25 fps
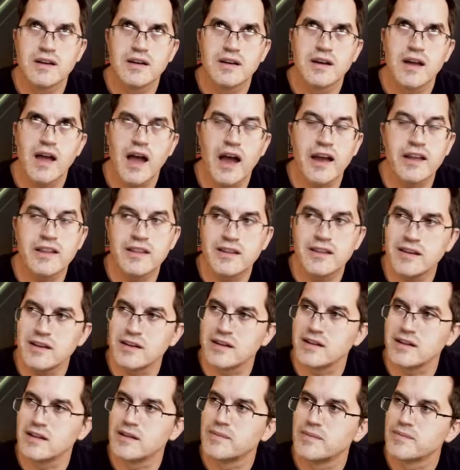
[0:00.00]

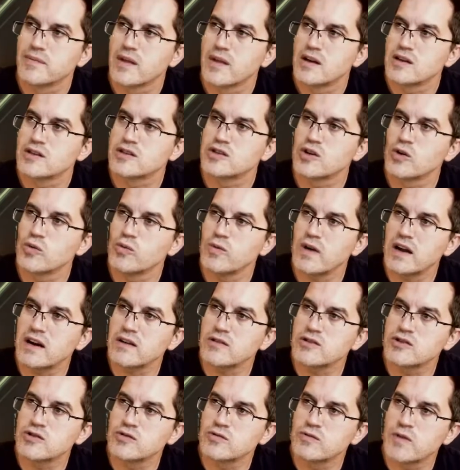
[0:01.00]
ideal. So where
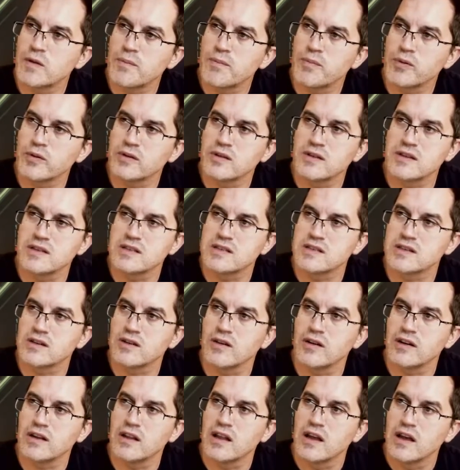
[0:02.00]
should we put this
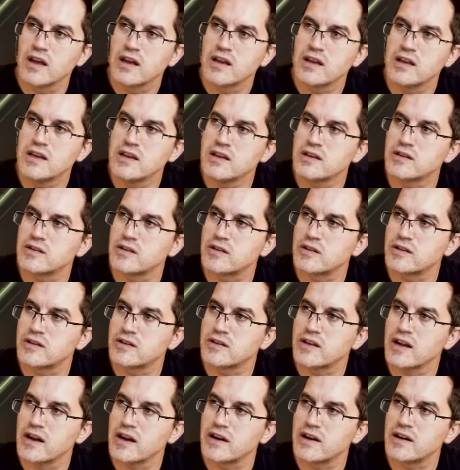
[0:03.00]
coil? Here or
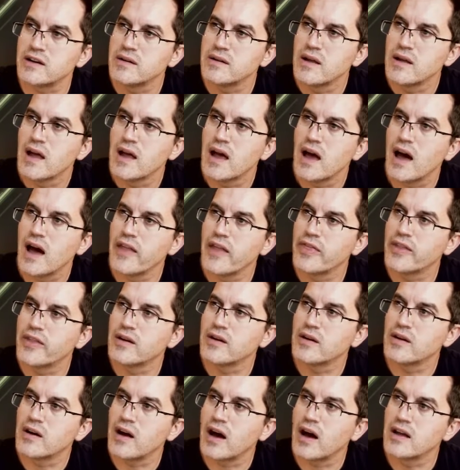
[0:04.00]
there? And
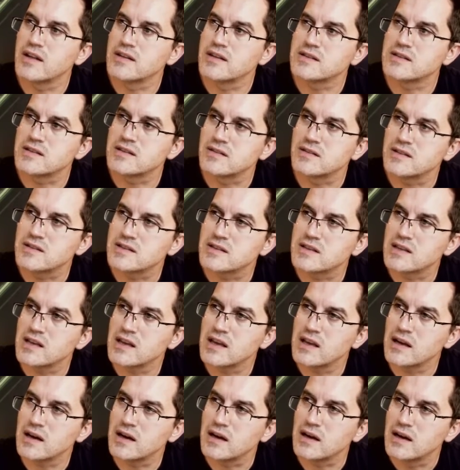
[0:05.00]
the answer is
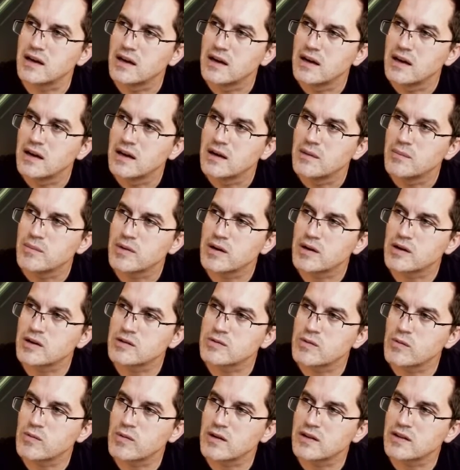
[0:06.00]
here, because
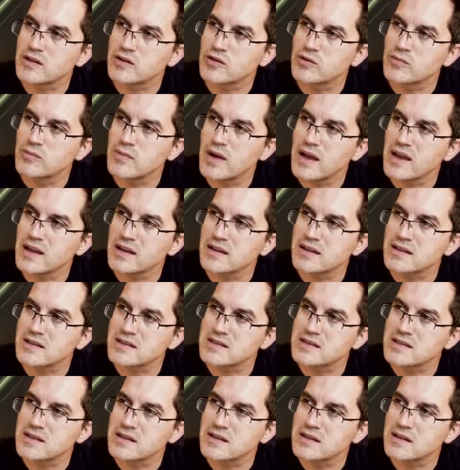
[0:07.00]
we want to make
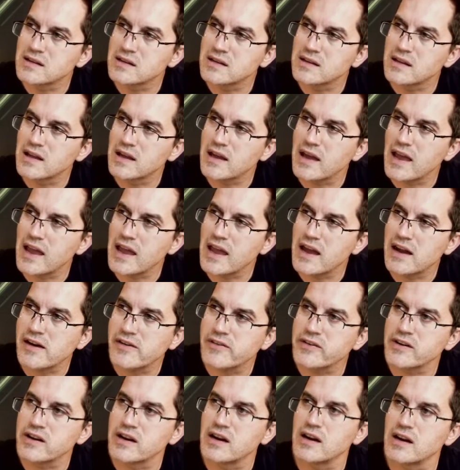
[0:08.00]
this
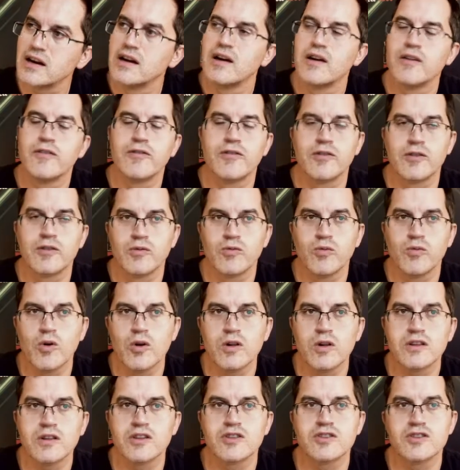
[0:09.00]
area for
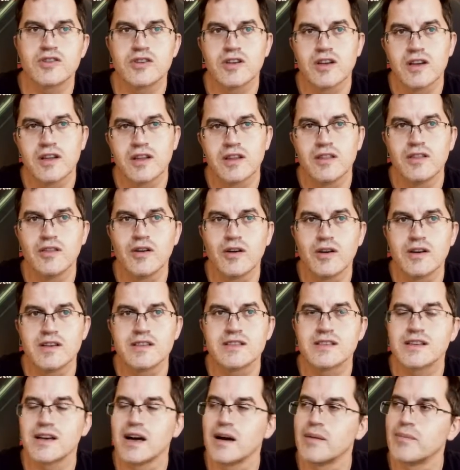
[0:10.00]
voltage noise
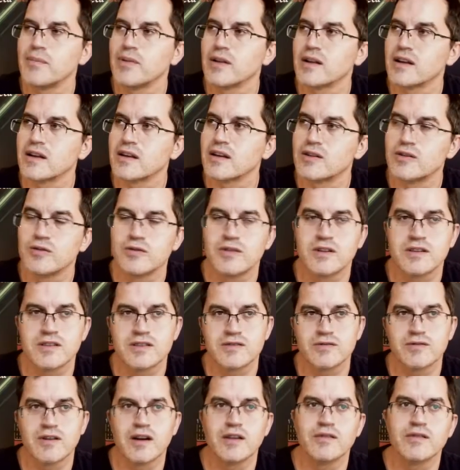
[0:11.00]
coupling to the
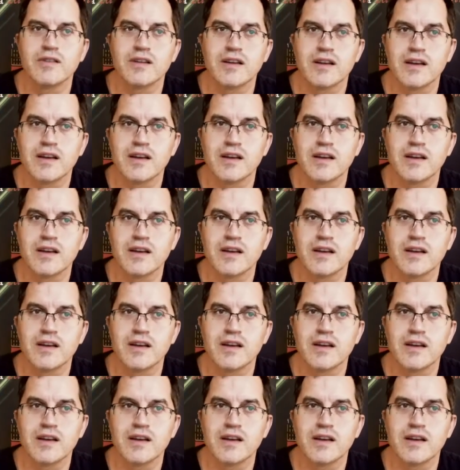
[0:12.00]
surrounding